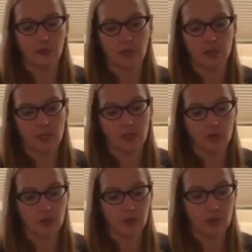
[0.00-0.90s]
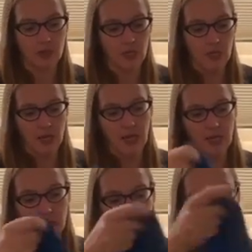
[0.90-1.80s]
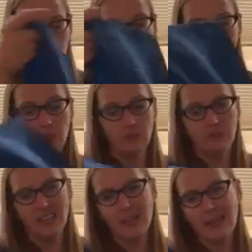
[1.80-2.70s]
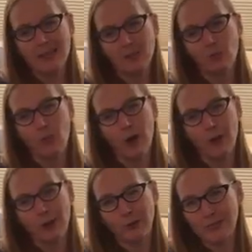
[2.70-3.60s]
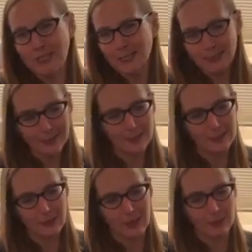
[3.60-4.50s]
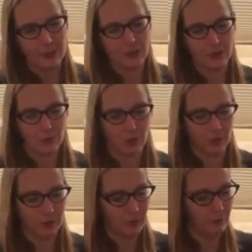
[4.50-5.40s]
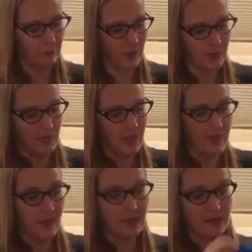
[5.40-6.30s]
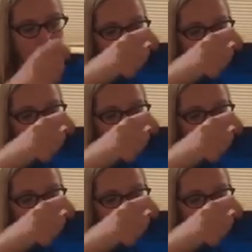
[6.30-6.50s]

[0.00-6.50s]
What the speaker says: than the weight of a t-shirt. And it has a hood. Yeah, it's water resistant, so I'm not sure it's waterproof, but that's